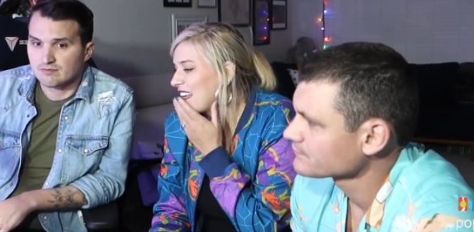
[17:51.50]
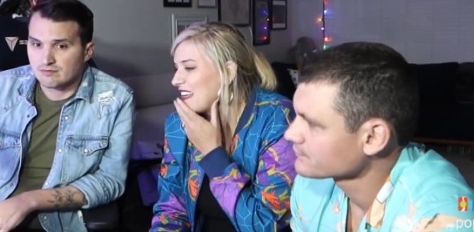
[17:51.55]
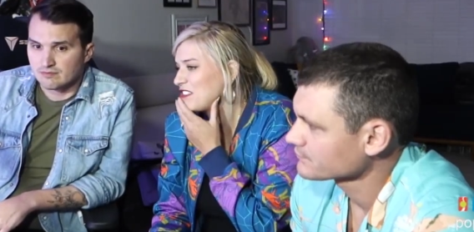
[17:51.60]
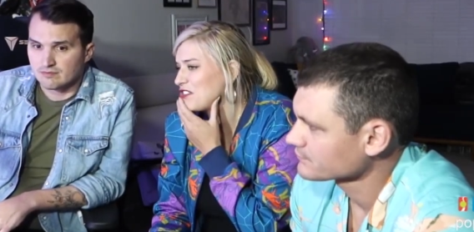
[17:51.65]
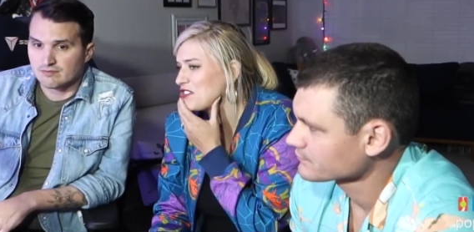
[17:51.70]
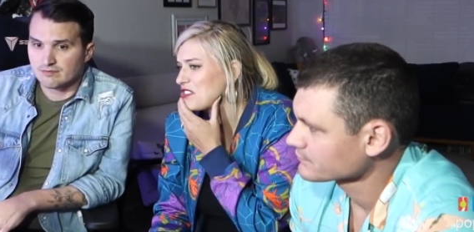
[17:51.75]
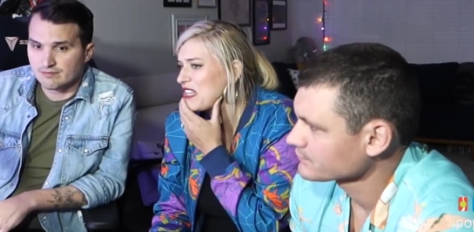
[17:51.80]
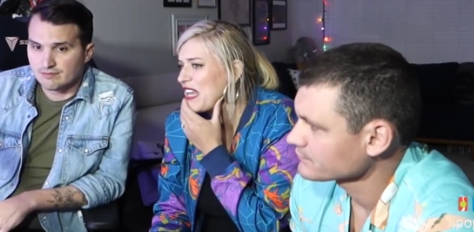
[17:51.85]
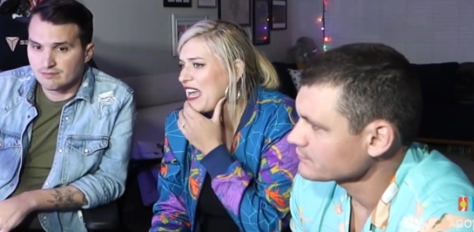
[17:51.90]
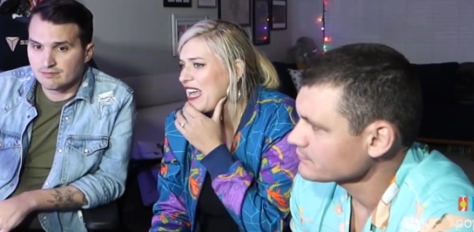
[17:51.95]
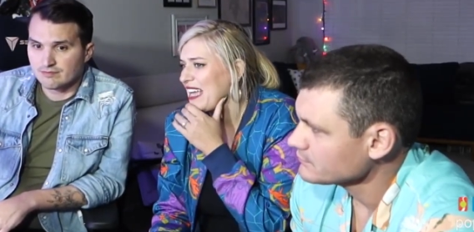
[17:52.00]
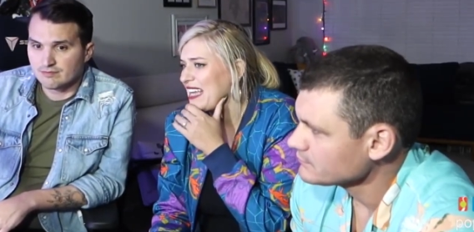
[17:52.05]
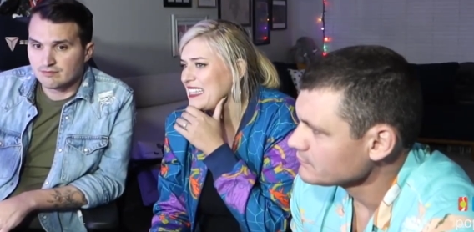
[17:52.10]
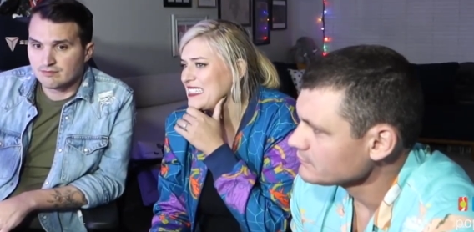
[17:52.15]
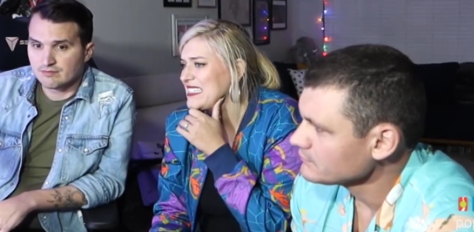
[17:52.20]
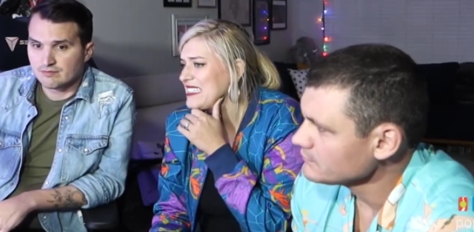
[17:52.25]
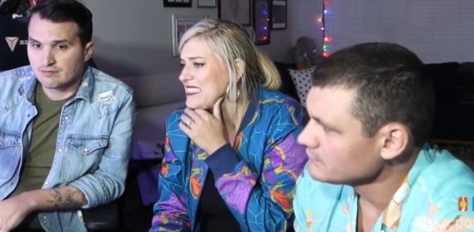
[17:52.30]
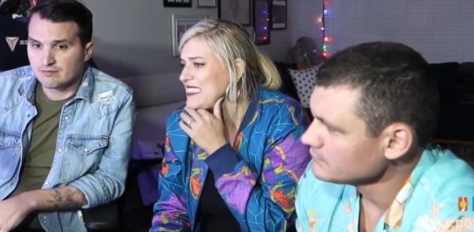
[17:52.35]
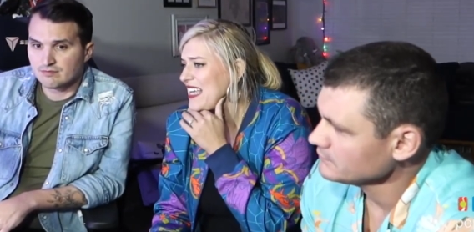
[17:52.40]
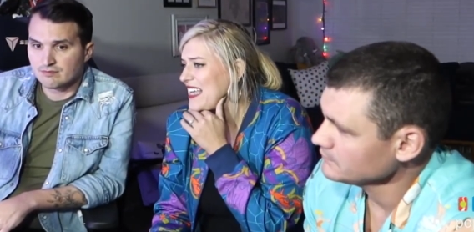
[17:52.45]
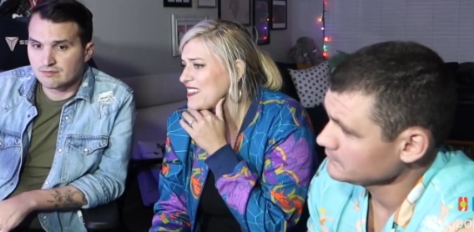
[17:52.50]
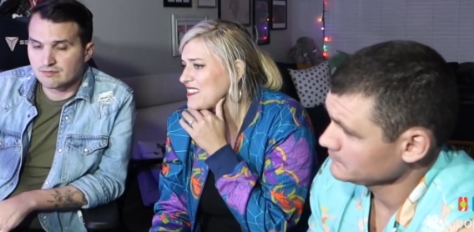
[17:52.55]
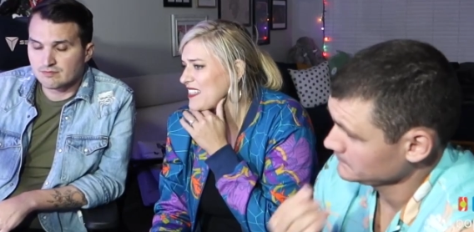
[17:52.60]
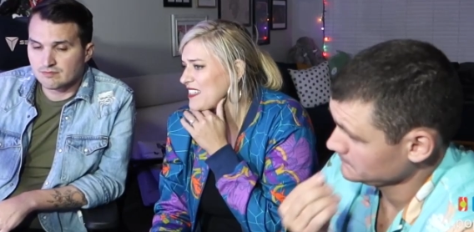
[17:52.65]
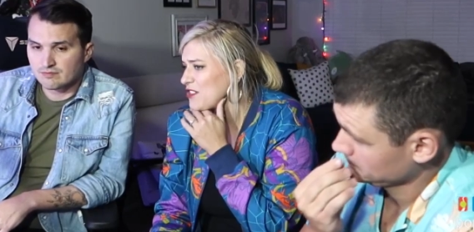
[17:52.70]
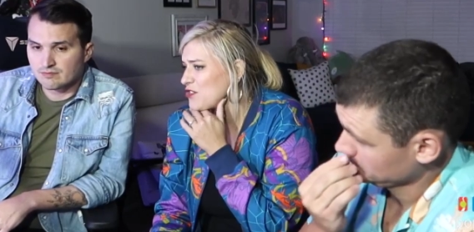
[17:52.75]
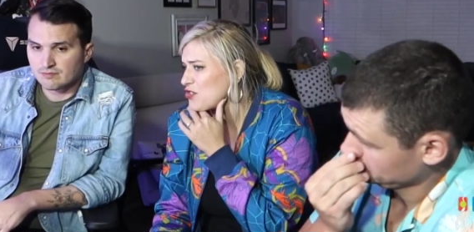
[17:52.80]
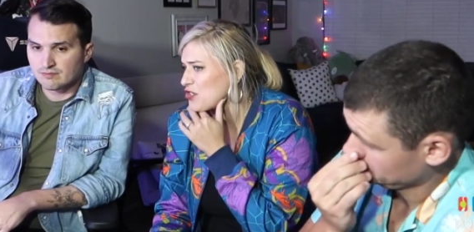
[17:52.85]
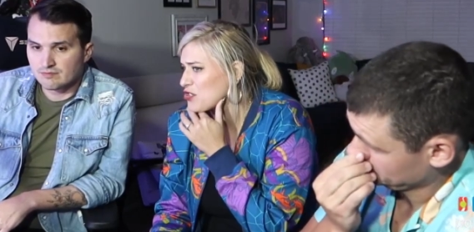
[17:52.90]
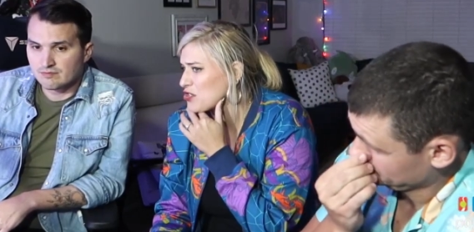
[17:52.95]
Speaker 1: just, it didn't taste like
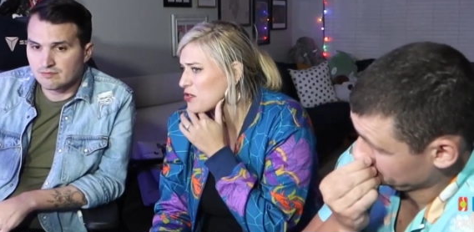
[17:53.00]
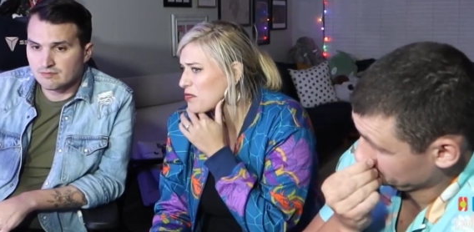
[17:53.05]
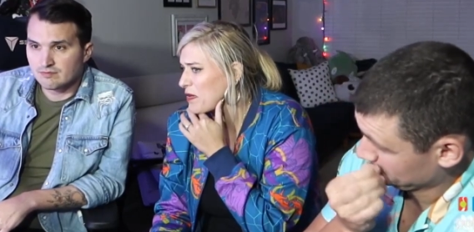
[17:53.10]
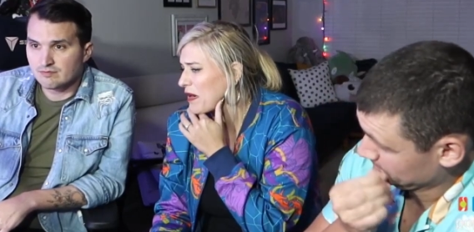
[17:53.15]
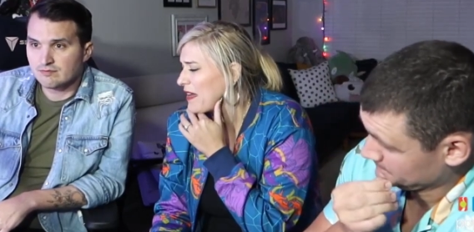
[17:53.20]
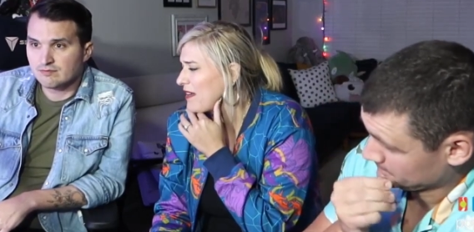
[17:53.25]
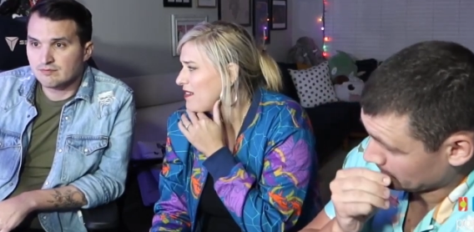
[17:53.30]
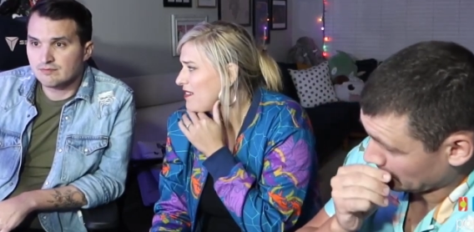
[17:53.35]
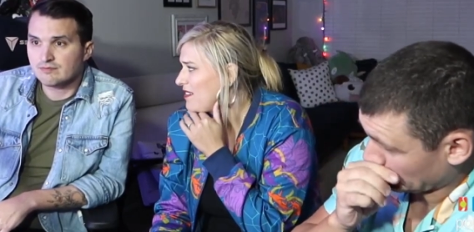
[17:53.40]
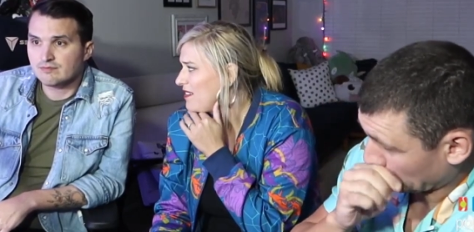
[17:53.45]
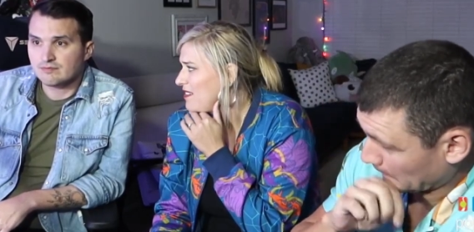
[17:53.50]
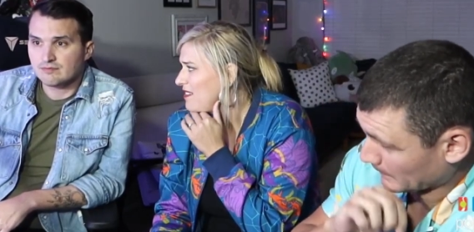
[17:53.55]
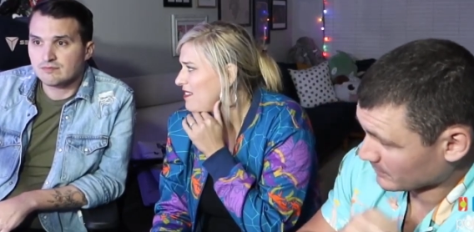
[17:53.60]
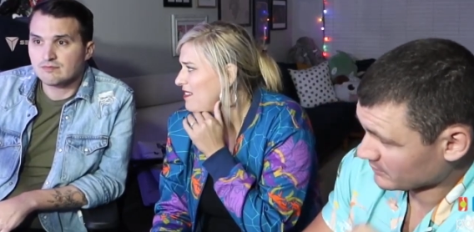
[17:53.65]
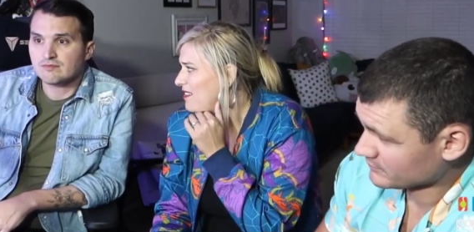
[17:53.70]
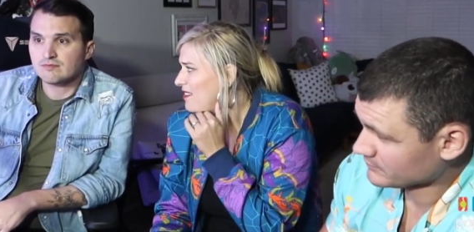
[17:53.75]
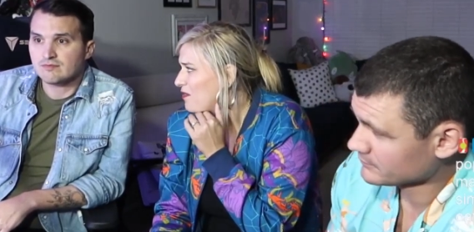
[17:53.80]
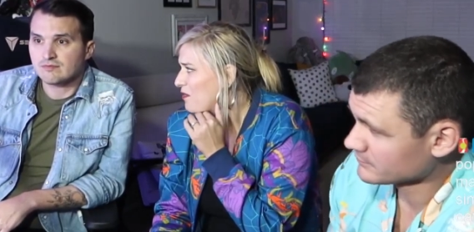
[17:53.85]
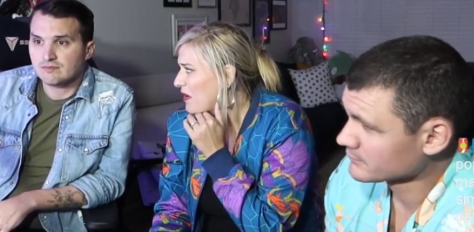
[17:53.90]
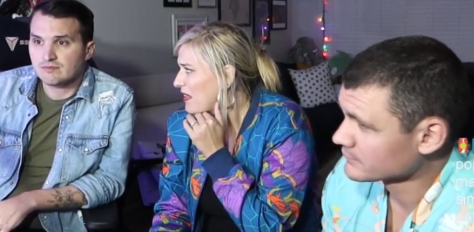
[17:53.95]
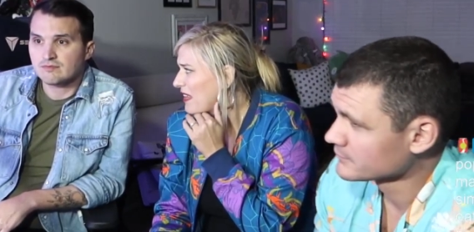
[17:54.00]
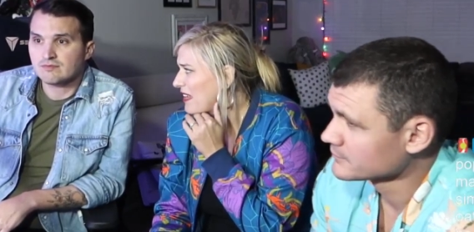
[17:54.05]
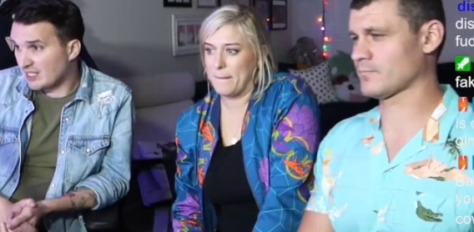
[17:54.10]
gingerbread. Really?